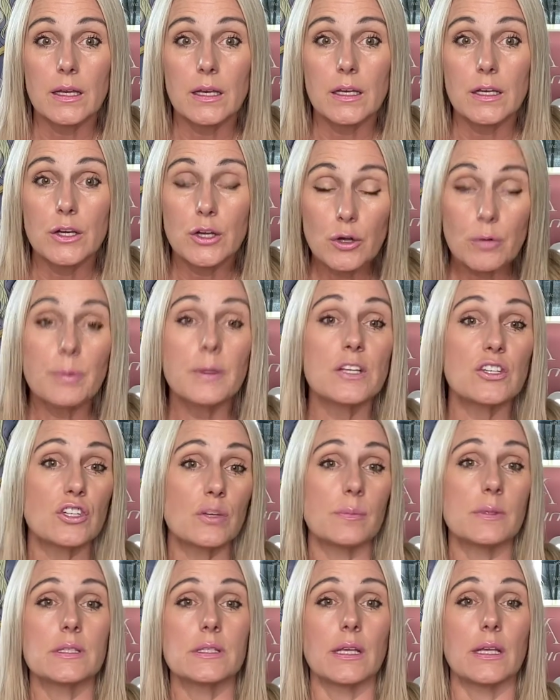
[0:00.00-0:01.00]
Nobody should
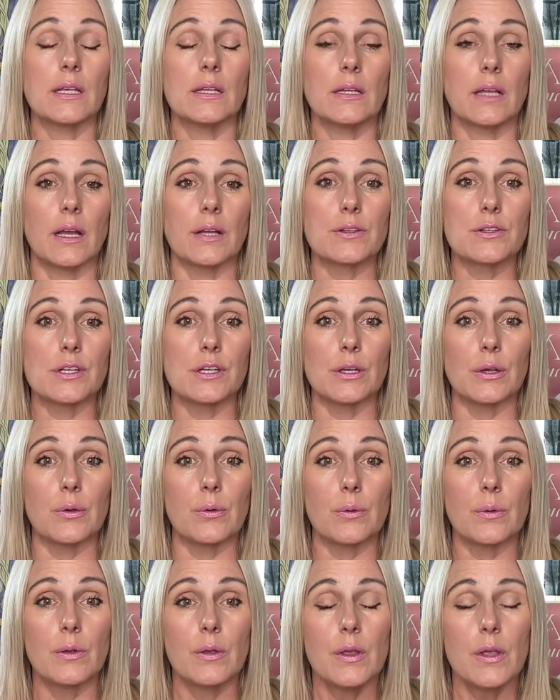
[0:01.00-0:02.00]
be saying that to you,
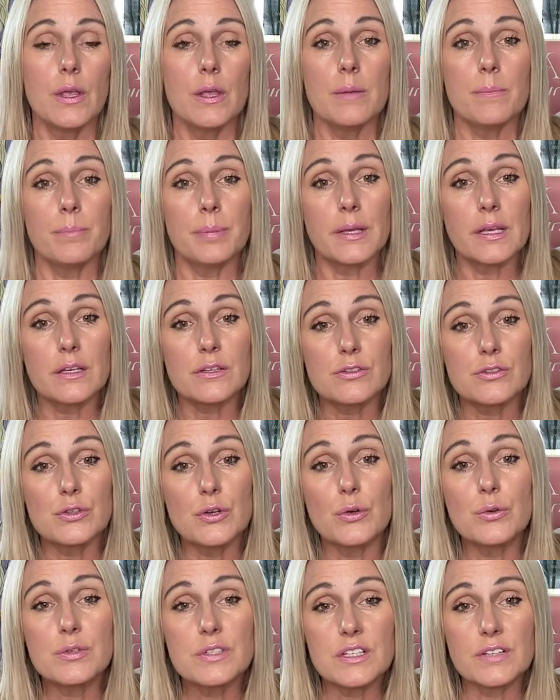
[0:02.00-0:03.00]
because
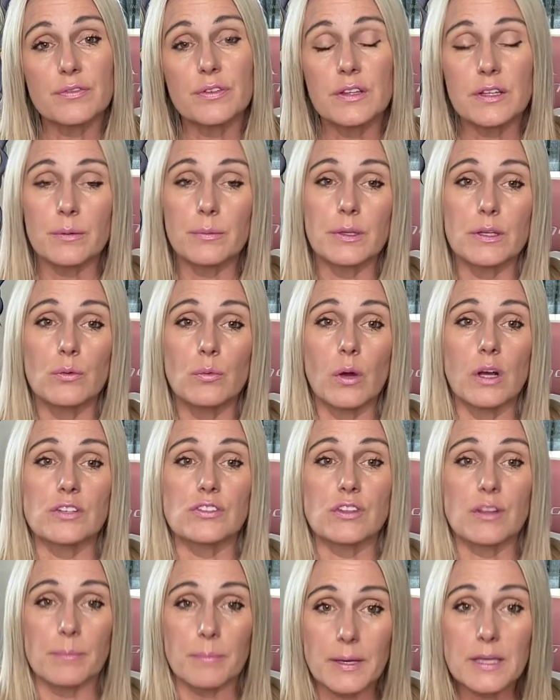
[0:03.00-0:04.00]
no different than when you watch
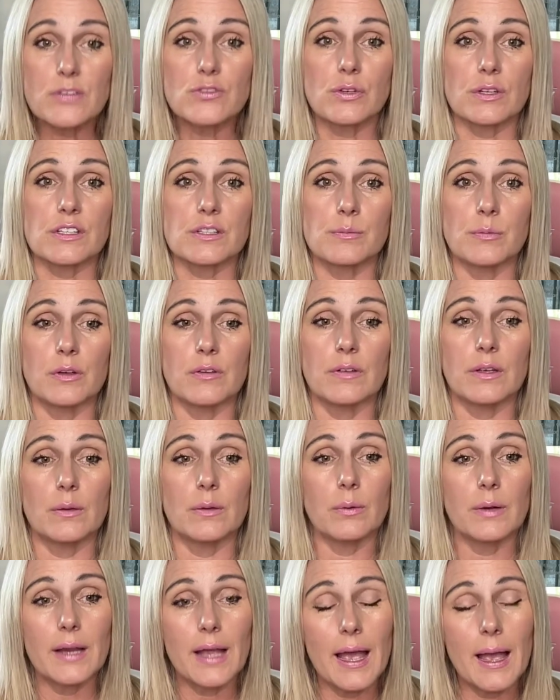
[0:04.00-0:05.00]
the Matrix movie,
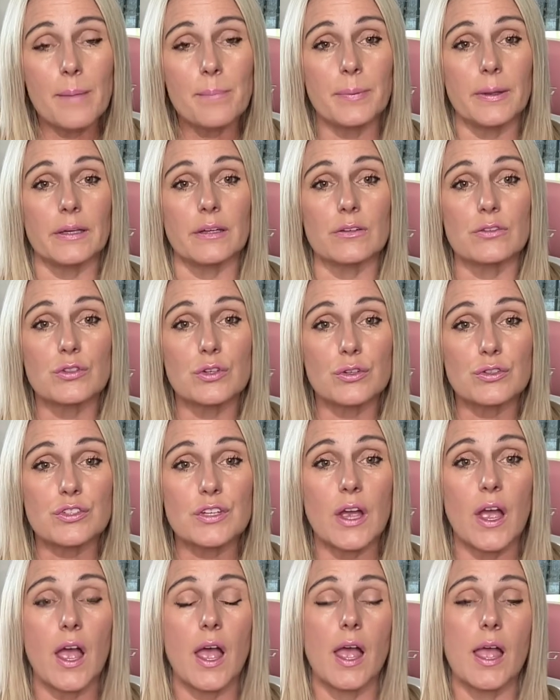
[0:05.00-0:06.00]
what happened? It took
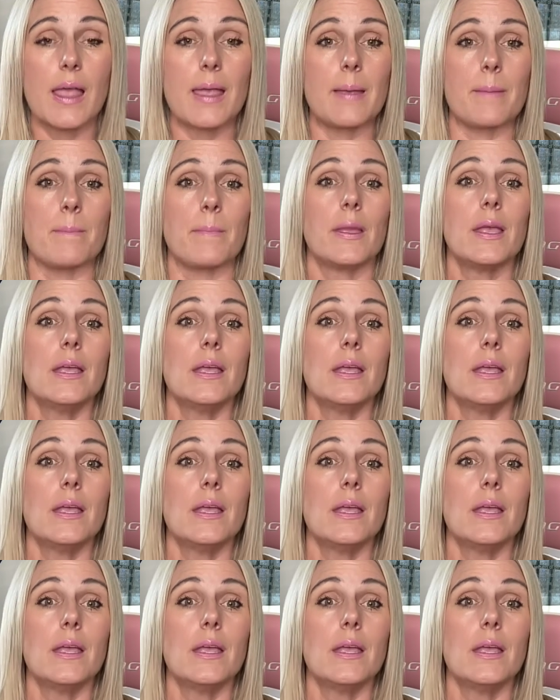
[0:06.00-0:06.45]
time.